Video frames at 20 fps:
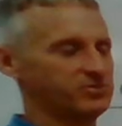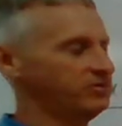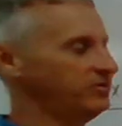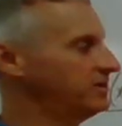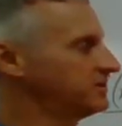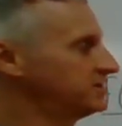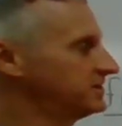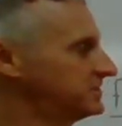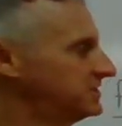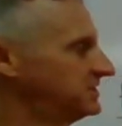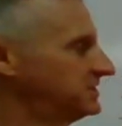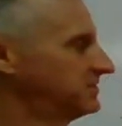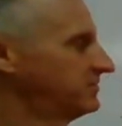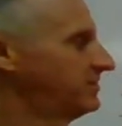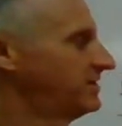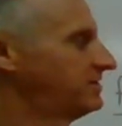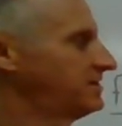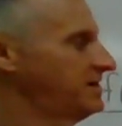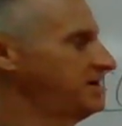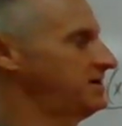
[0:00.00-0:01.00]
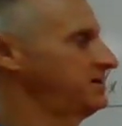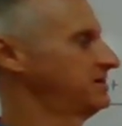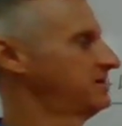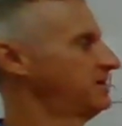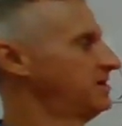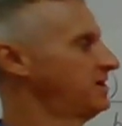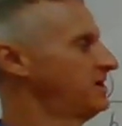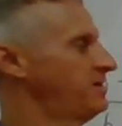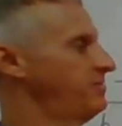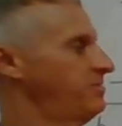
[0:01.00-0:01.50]
parentheses around that
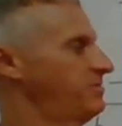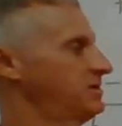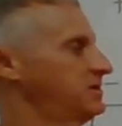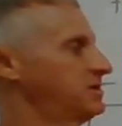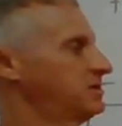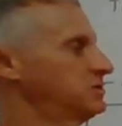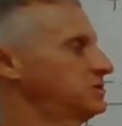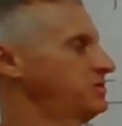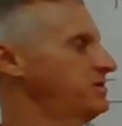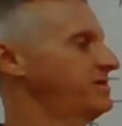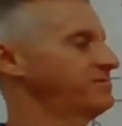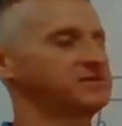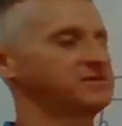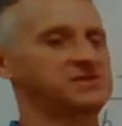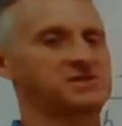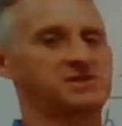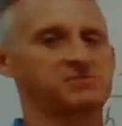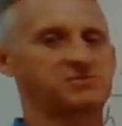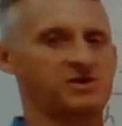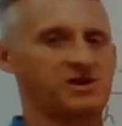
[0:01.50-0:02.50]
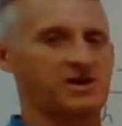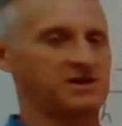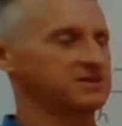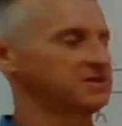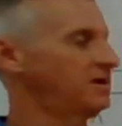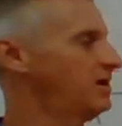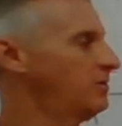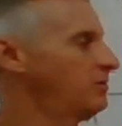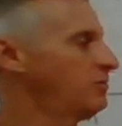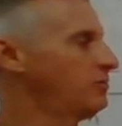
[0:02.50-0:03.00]
because you have to subtract the
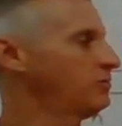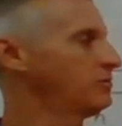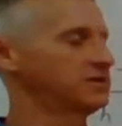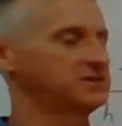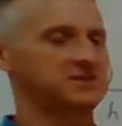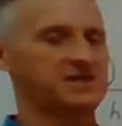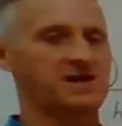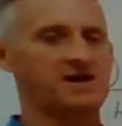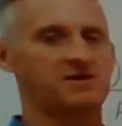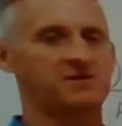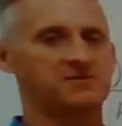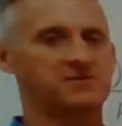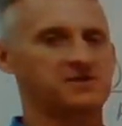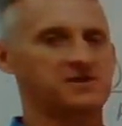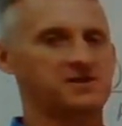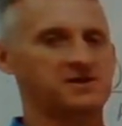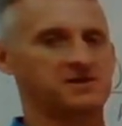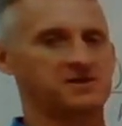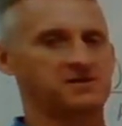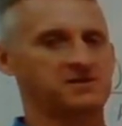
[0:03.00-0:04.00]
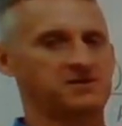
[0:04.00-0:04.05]
whole entire thing.